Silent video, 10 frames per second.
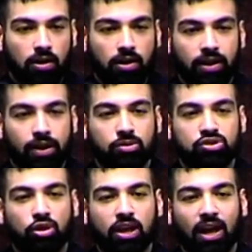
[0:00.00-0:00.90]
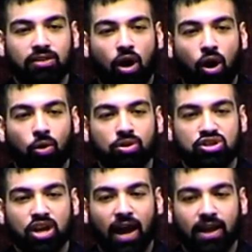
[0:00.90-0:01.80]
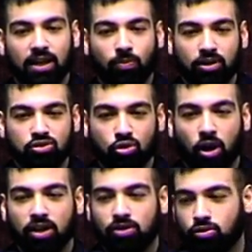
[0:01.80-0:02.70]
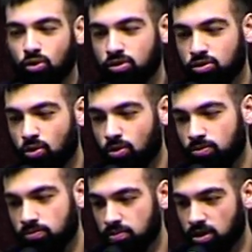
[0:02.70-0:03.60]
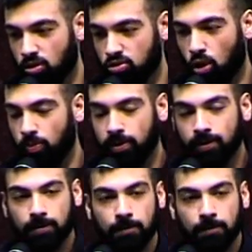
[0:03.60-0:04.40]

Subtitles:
He was looking at the old shack. He went to knock at the door. The door did not open.